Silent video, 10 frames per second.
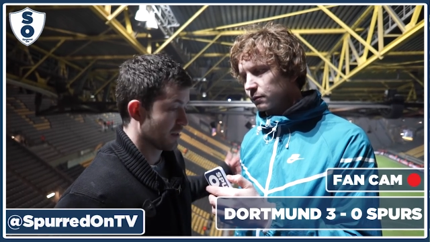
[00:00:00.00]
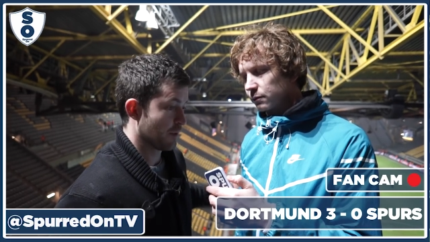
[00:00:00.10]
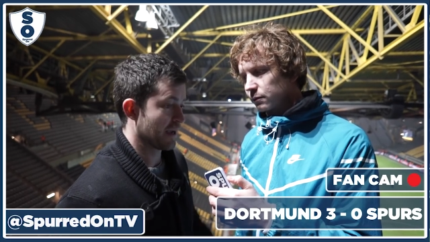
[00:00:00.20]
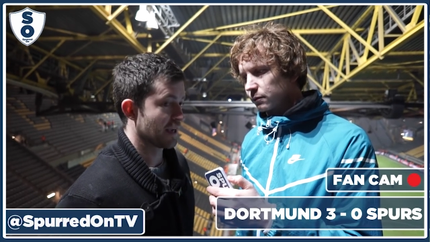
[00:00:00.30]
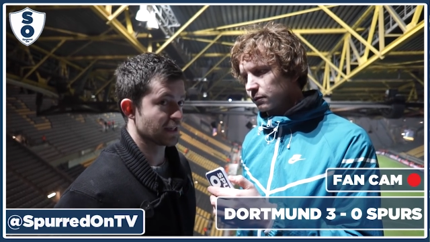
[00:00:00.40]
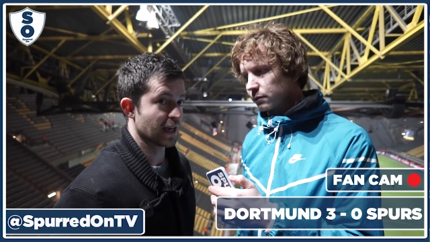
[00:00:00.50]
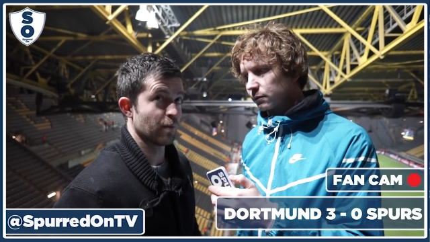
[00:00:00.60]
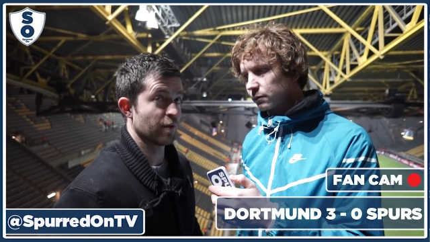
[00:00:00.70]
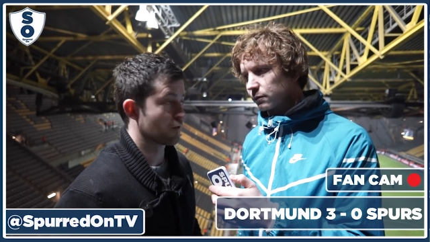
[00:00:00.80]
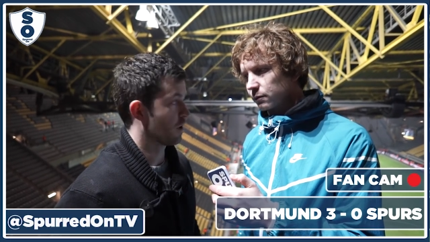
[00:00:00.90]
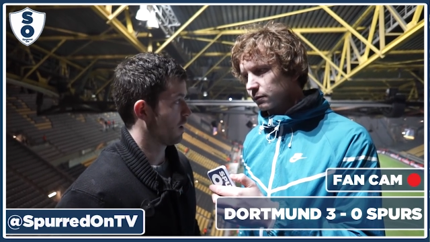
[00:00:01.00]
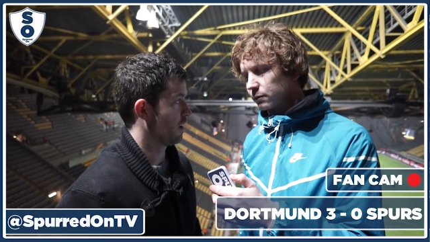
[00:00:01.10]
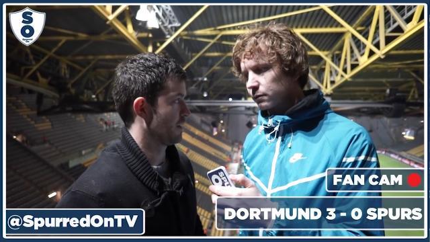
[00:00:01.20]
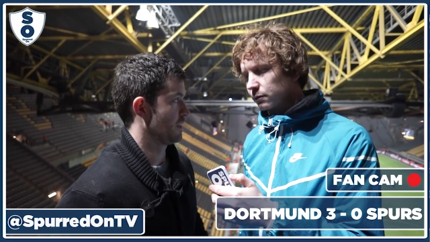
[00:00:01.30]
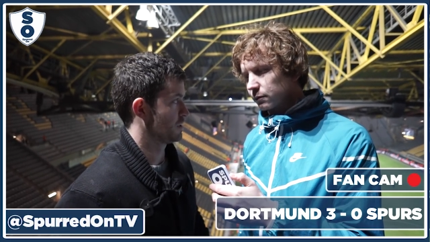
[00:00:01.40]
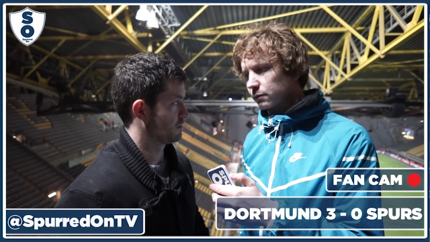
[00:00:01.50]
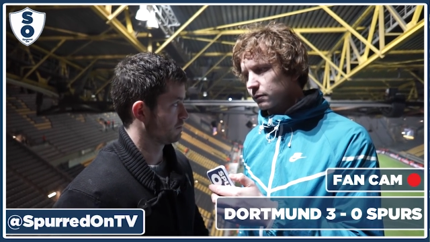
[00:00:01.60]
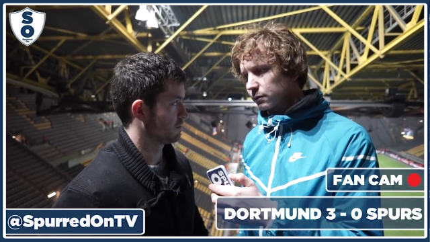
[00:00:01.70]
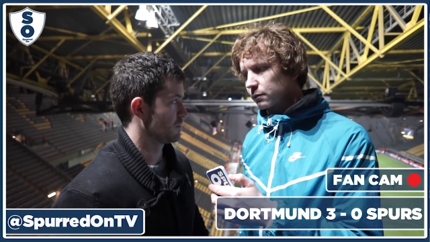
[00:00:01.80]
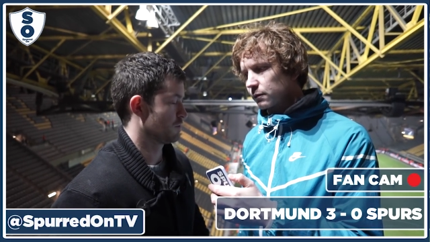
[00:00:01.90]
Speaker 1: The biggest game we've got, and he's
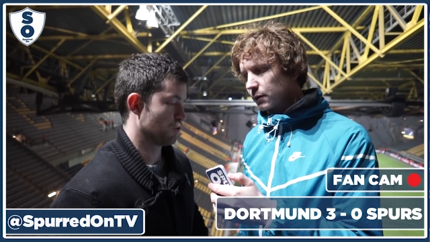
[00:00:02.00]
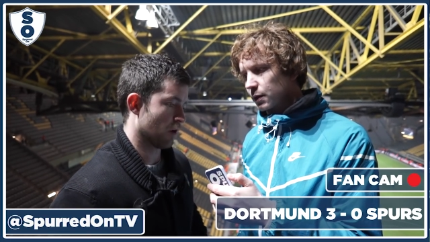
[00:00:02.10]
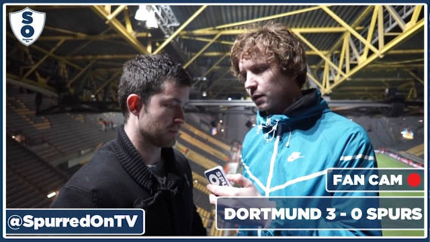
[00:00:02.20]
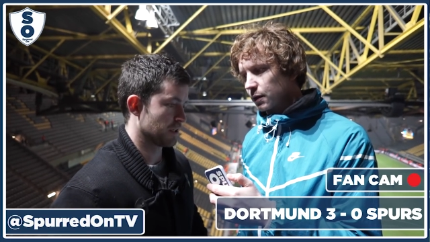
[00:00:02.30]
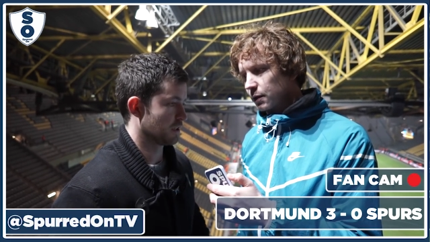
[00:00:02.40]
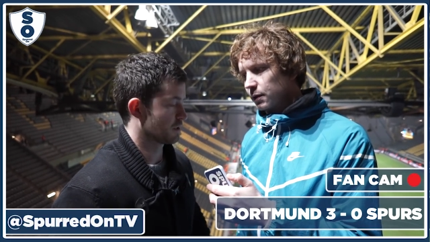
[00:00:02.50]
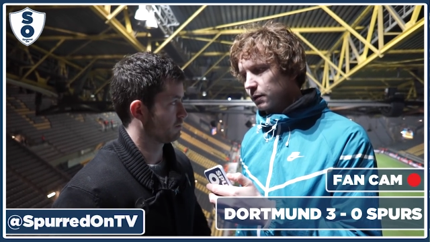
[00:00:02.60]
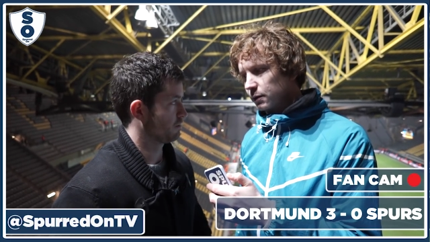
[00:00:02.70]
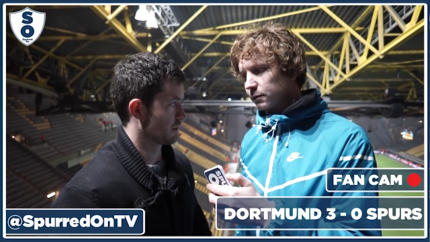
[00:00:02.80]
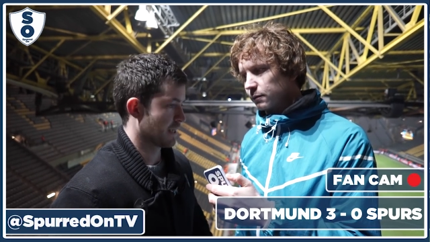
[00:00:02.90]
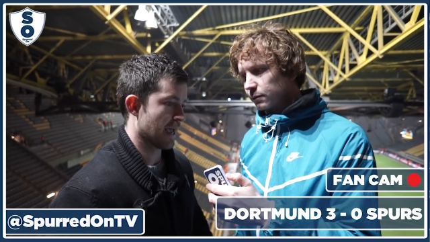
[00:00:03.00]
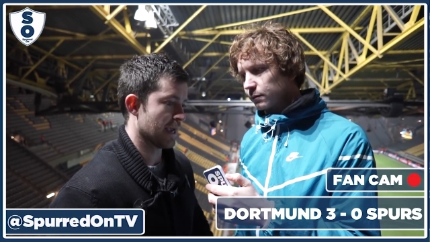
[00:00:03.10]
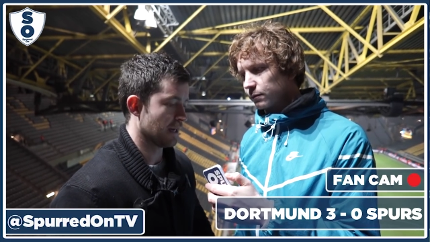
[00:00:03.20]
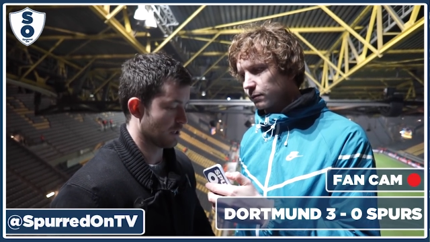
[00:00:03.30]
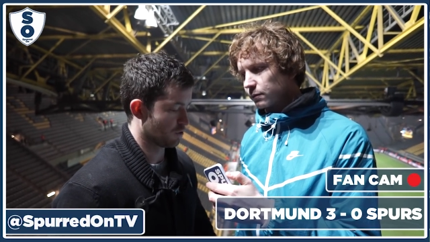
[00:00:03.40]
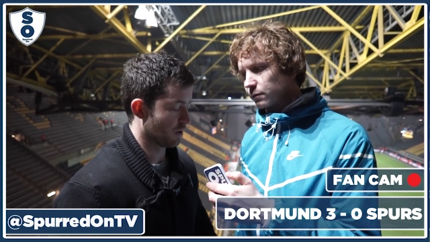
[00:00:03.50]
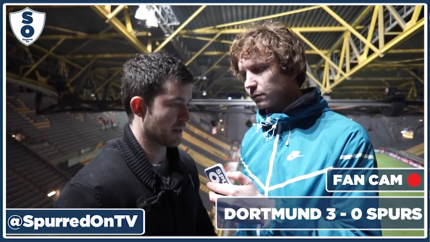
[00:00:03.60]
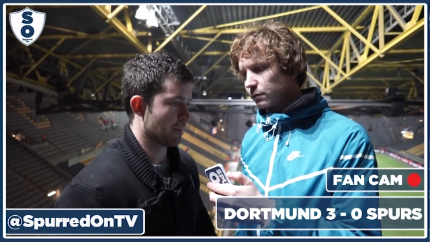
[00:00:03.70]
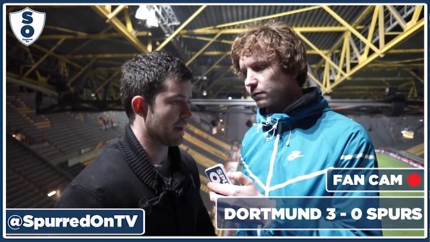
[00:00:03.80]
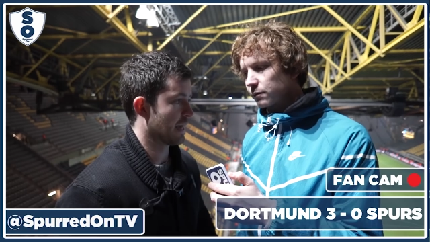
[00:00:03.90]
dropped his Kane, he's dropped
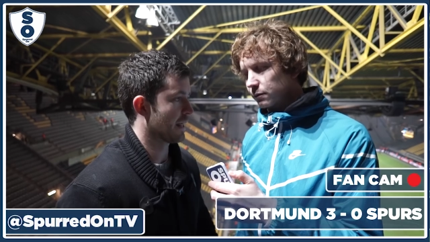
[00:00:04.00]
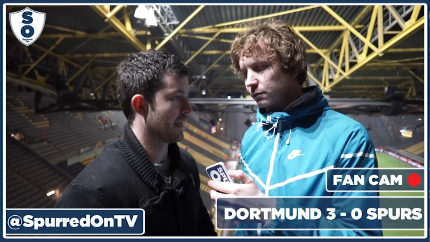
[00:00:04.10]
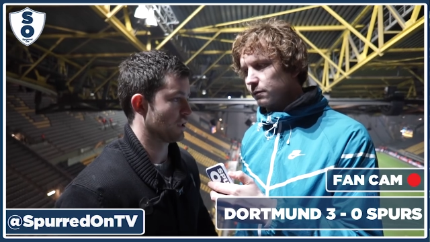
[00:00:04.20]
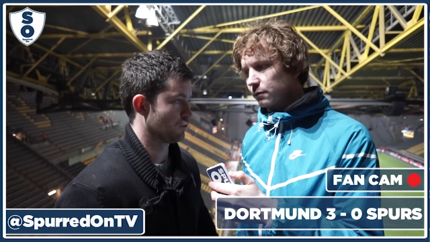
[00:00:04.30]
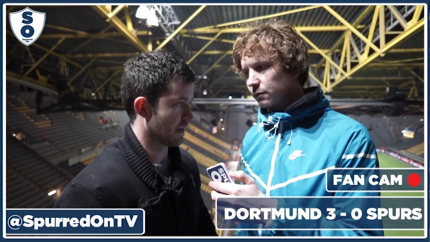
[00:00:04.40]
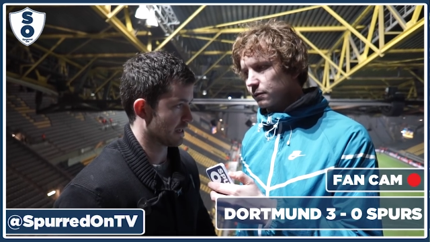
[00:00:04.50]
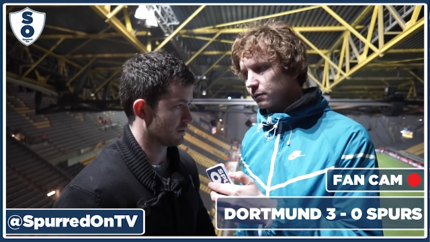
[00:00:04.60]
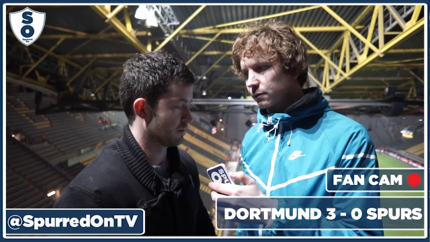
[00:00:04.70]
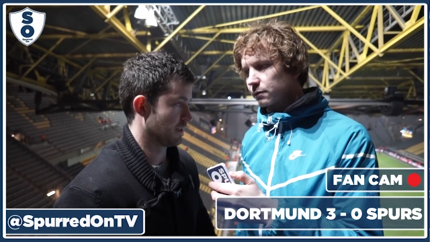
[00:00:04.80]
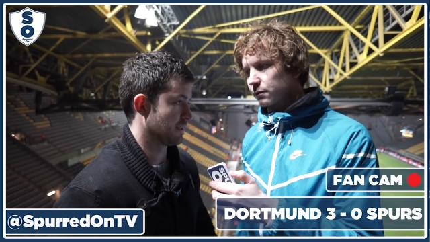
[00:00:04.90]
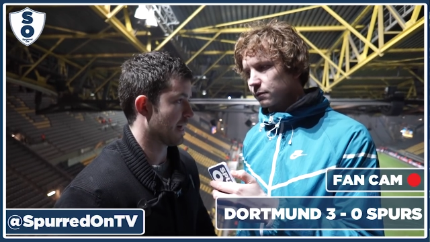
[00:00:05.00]
Dembele, he's rested